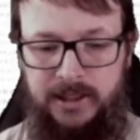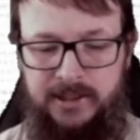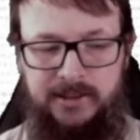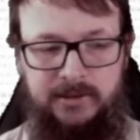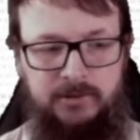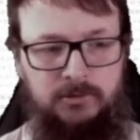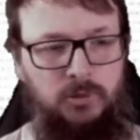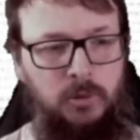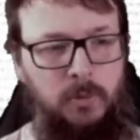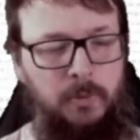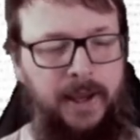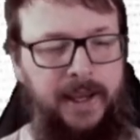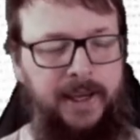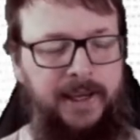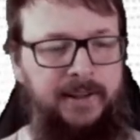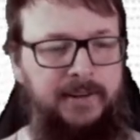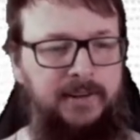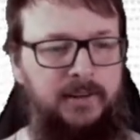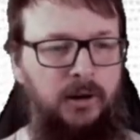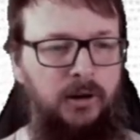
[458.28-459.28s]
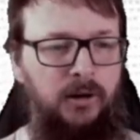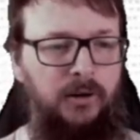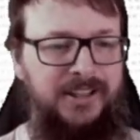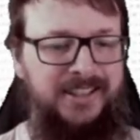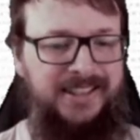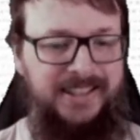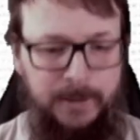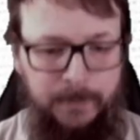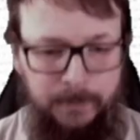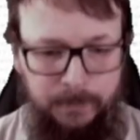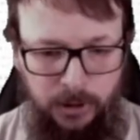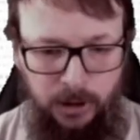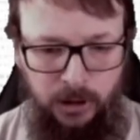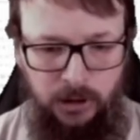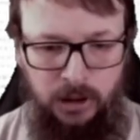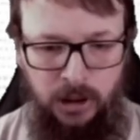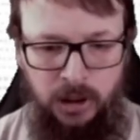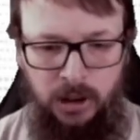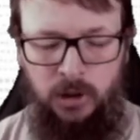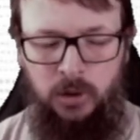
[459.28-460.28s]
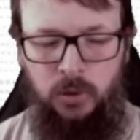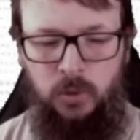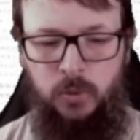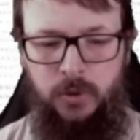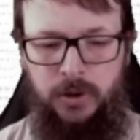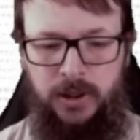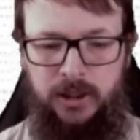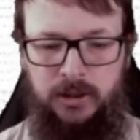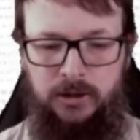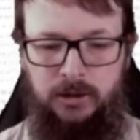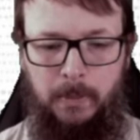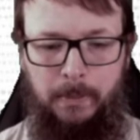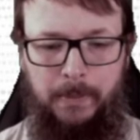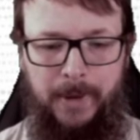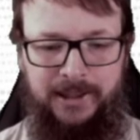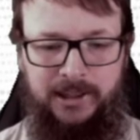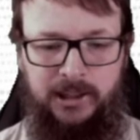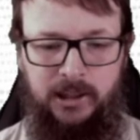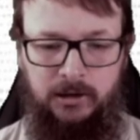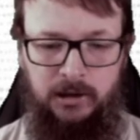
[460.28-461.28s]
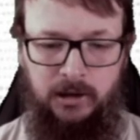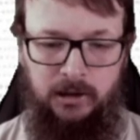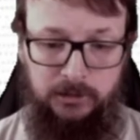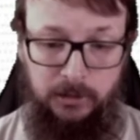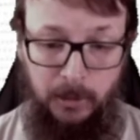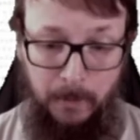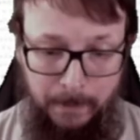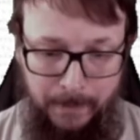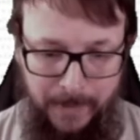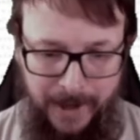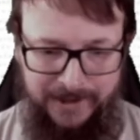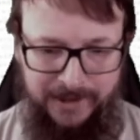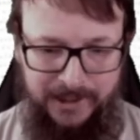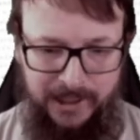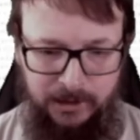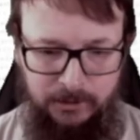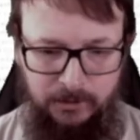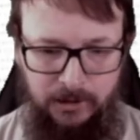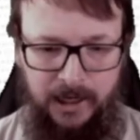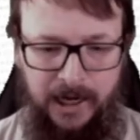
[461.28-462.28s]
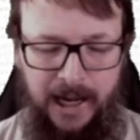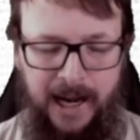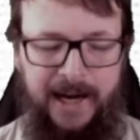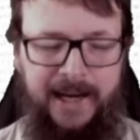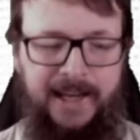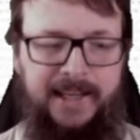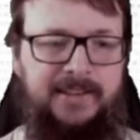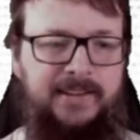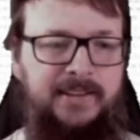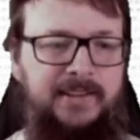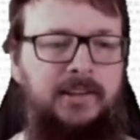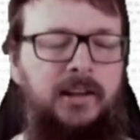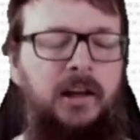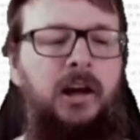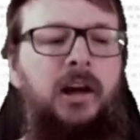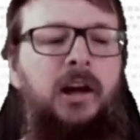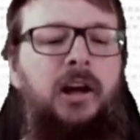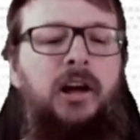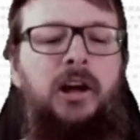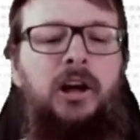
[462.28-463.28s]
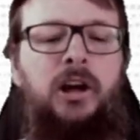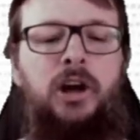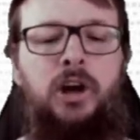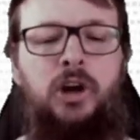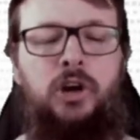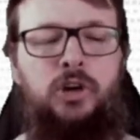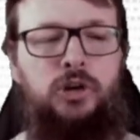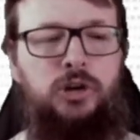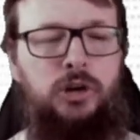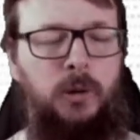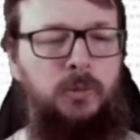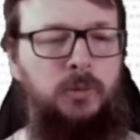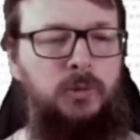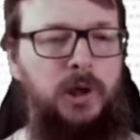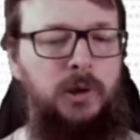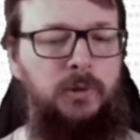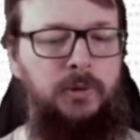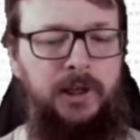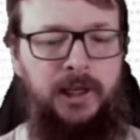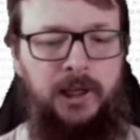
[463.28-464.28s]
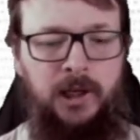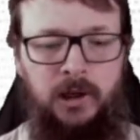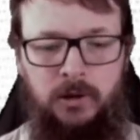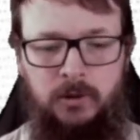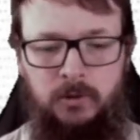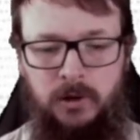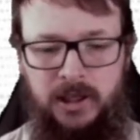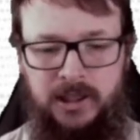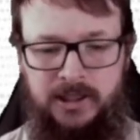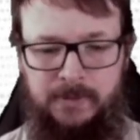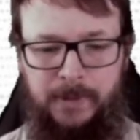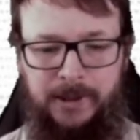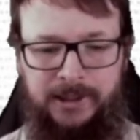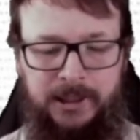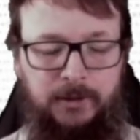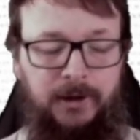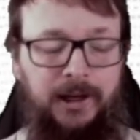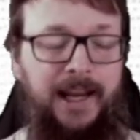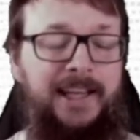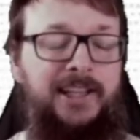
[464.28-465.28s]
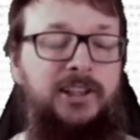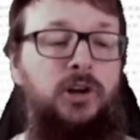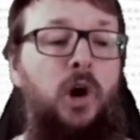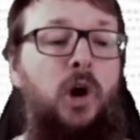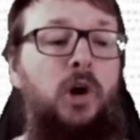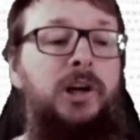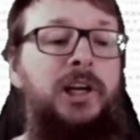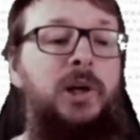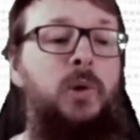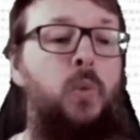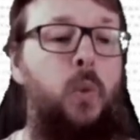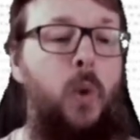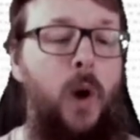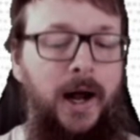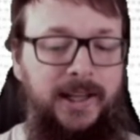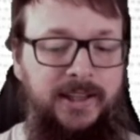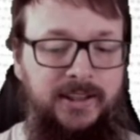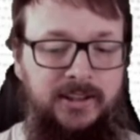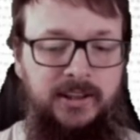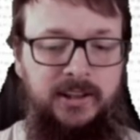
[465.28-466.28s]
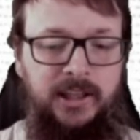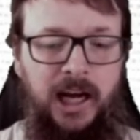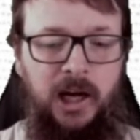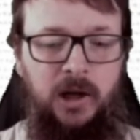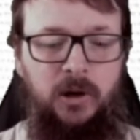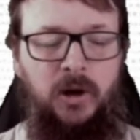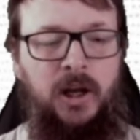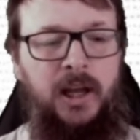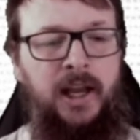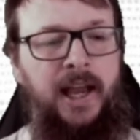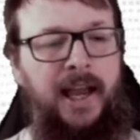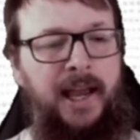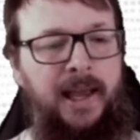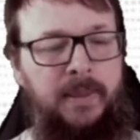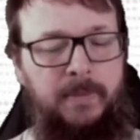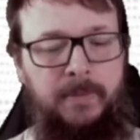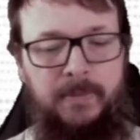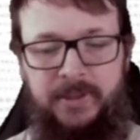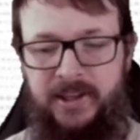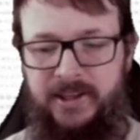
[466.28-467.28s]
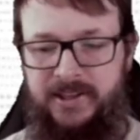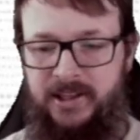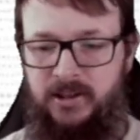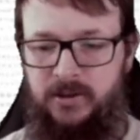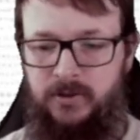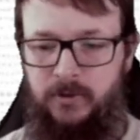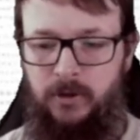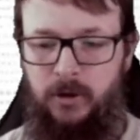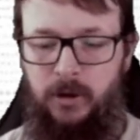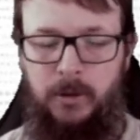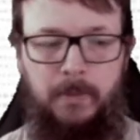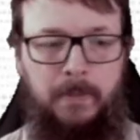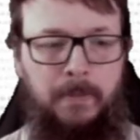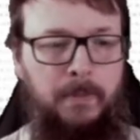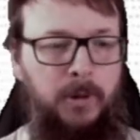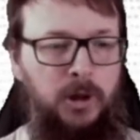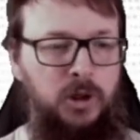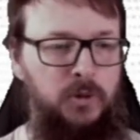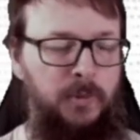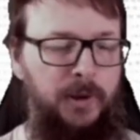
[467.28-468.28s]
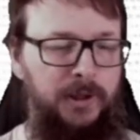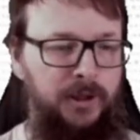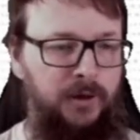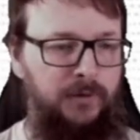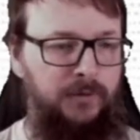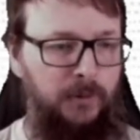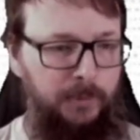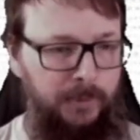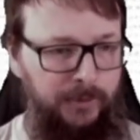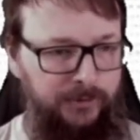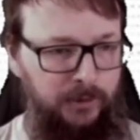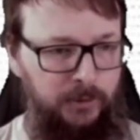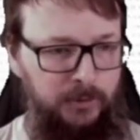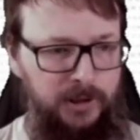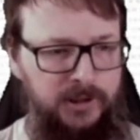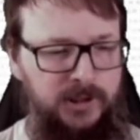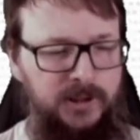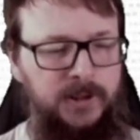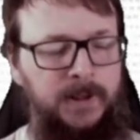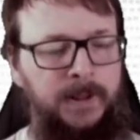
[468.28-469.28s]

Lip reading: make it simple, the materialize subquery is materialized only once now, and this is much better for performance.